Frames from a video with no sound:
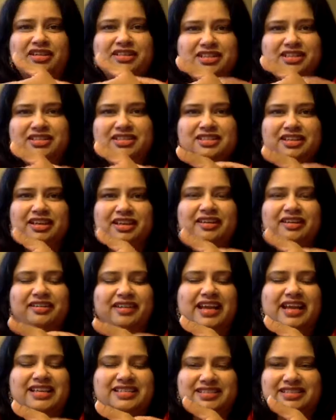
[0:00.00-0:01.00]
just
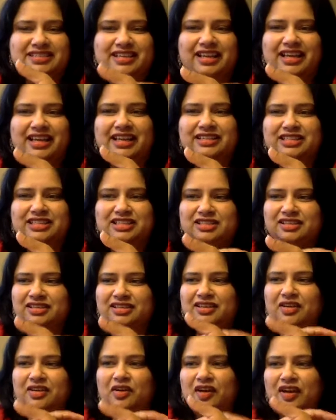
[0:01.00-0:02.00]
rises against
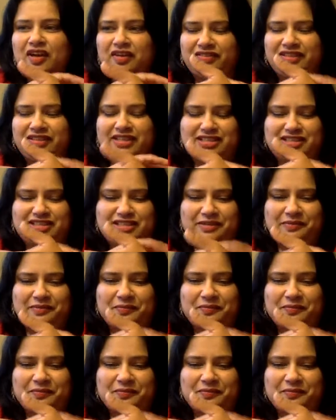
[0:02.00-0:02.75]
all of this.